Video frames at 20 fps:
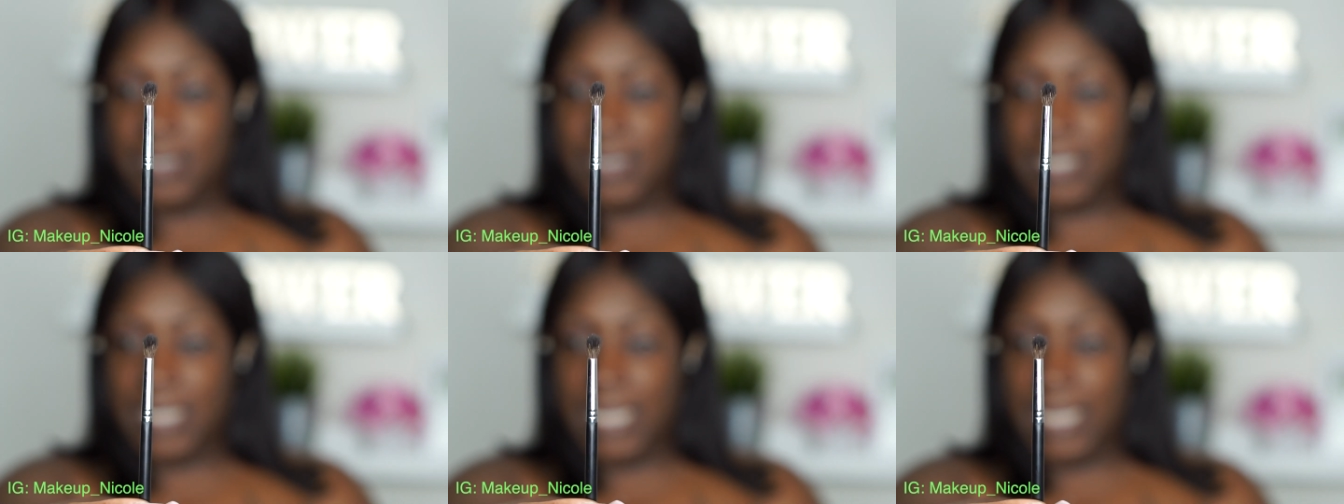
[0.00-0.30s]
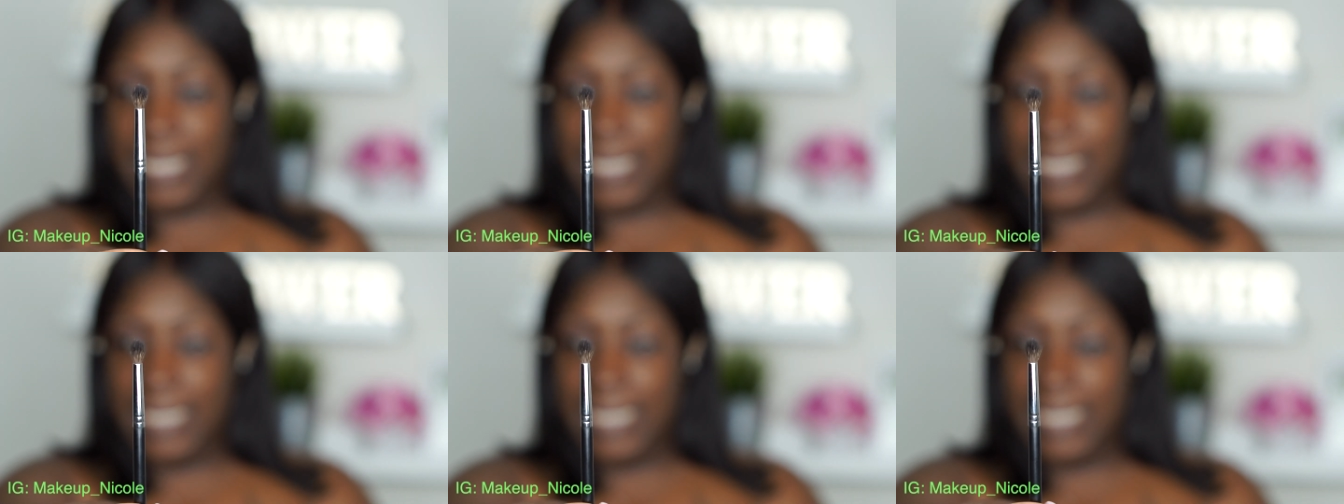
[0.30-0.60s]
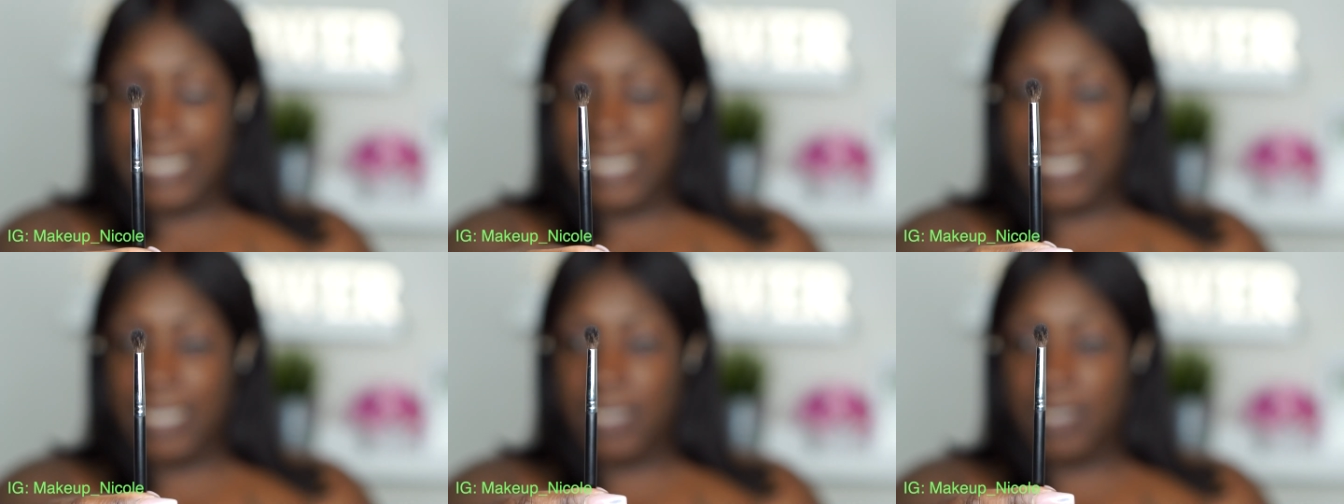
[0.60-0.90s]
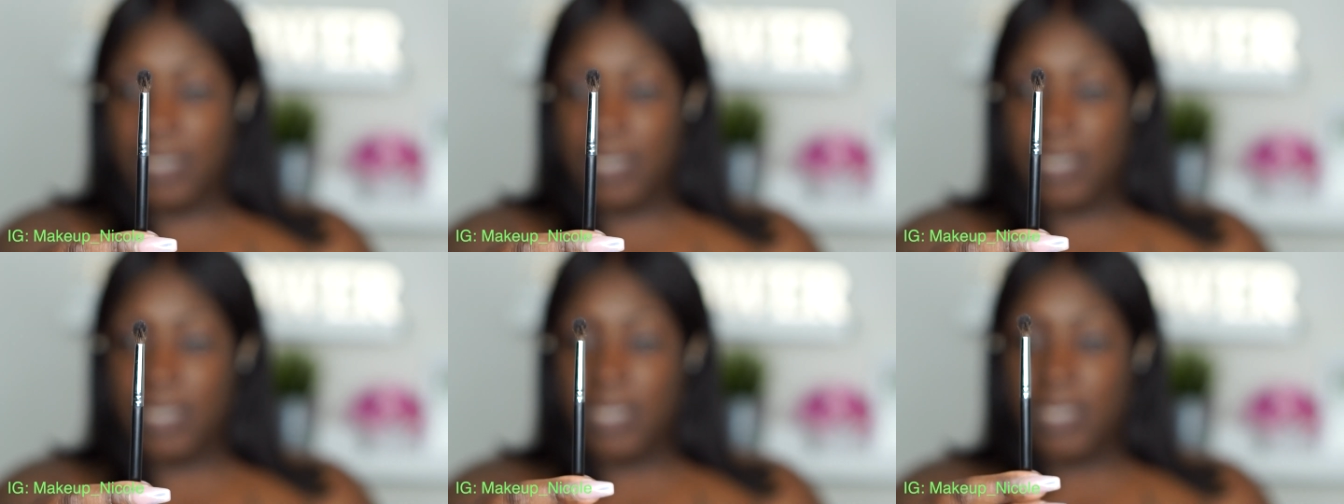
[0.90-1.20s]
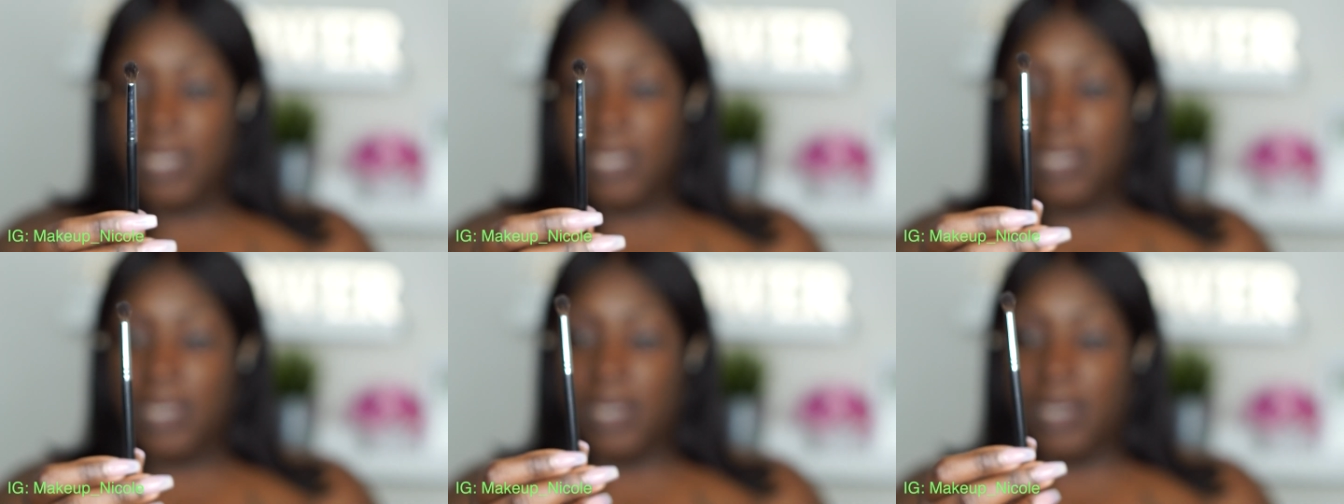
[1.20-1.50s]
Tiny
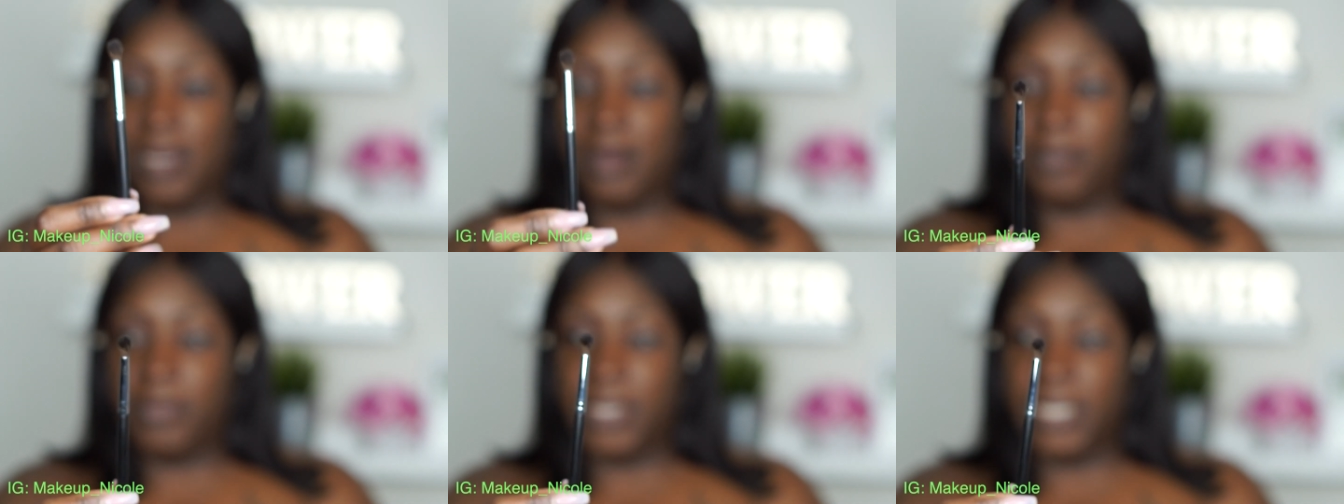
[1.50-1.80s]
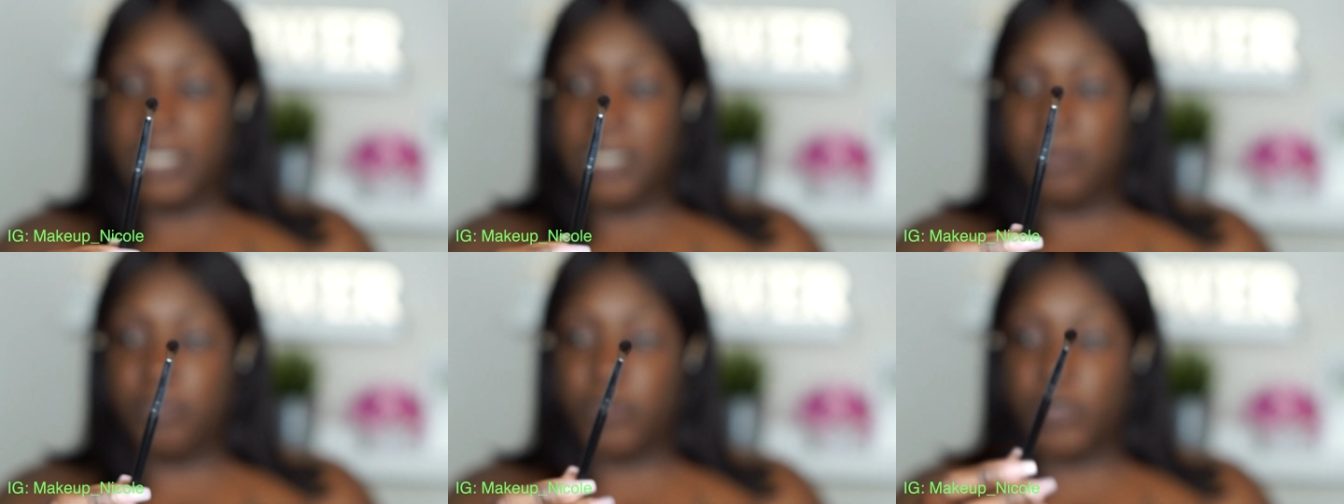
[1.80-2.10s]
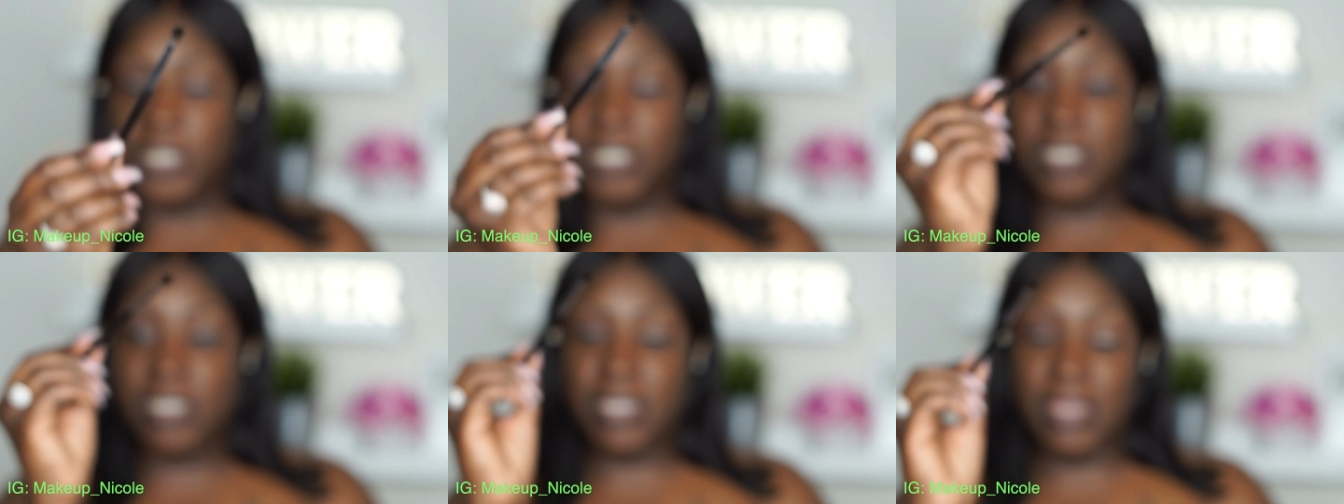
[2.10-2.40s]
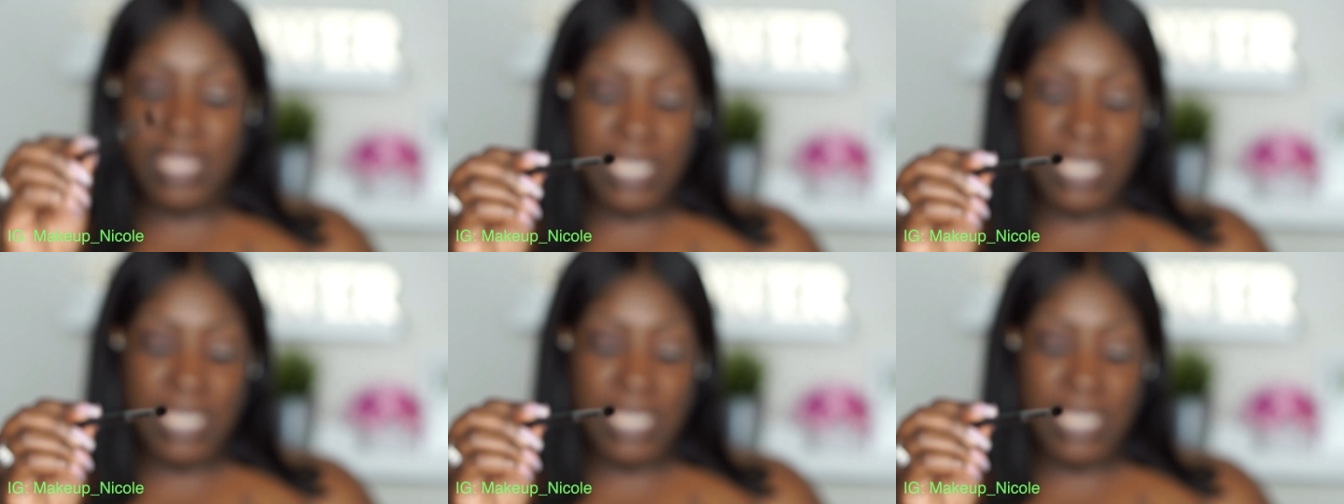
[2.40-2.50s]
blending brush.